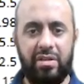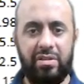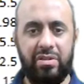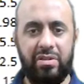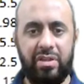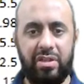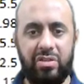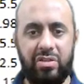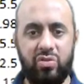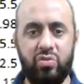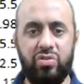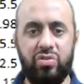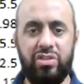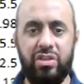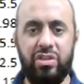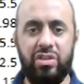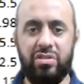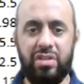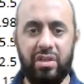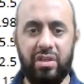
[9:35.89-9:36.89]
their two
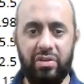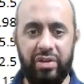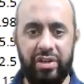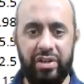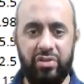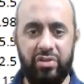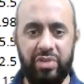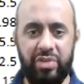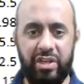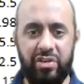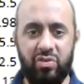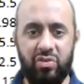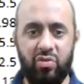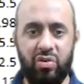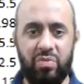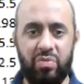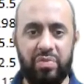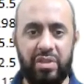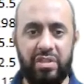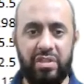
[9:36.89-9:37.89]
zeros are going to be
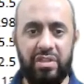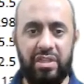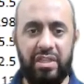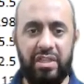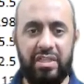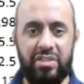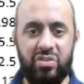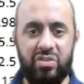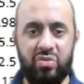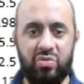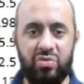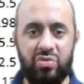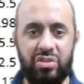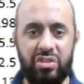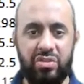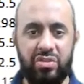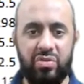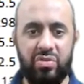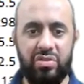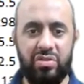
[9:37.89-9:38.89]
ignored but these two
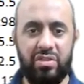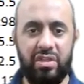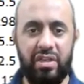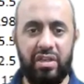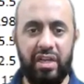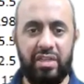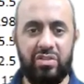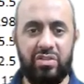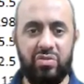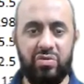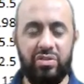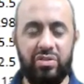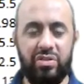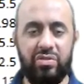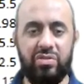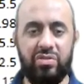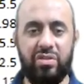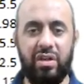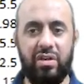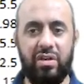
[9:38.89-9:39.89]
zeros the next two
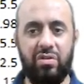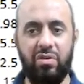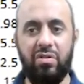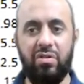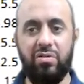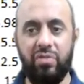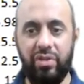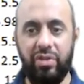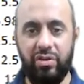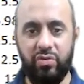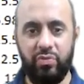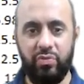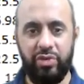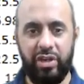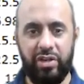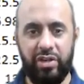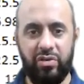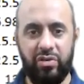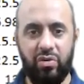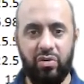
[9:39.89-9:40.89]
zeros are not going to be
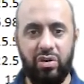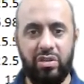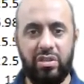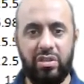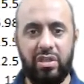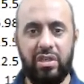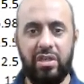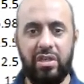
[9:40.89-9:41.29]
ignored